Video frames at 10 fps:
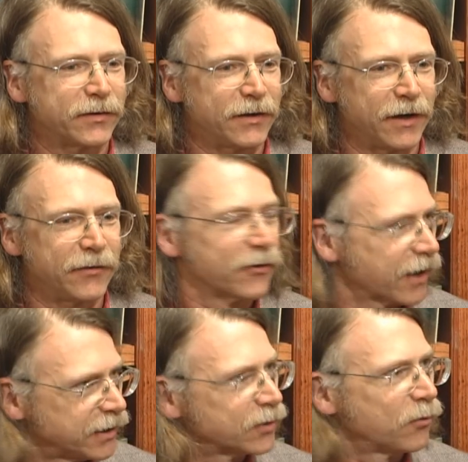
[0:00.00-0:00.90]
the other
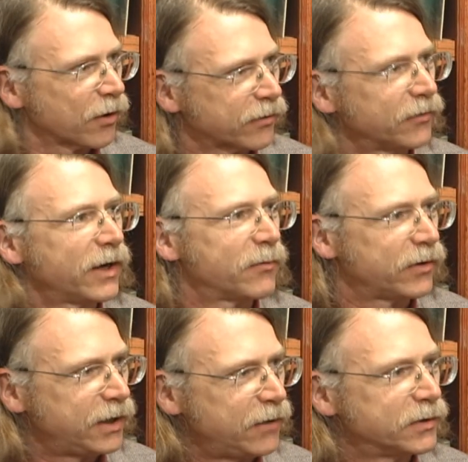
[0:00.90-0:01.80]
kinds of work, the labor
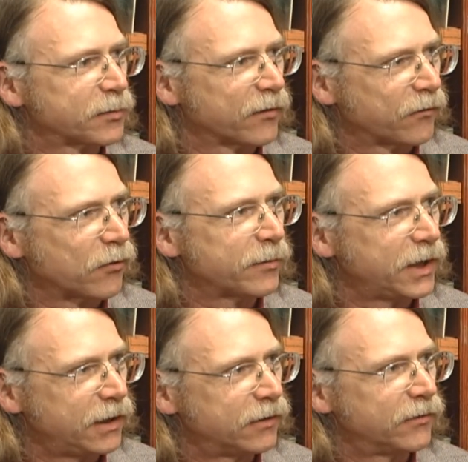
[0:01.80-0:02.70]
that he was
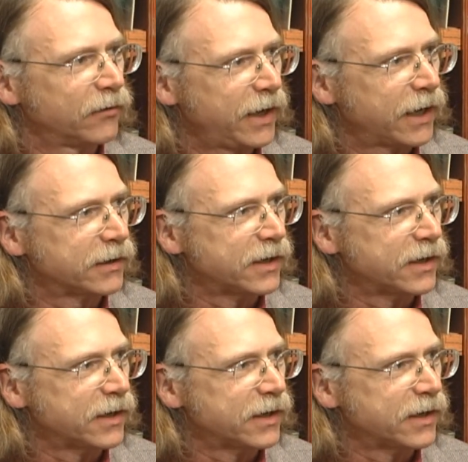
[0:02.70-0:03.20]
performing in the land.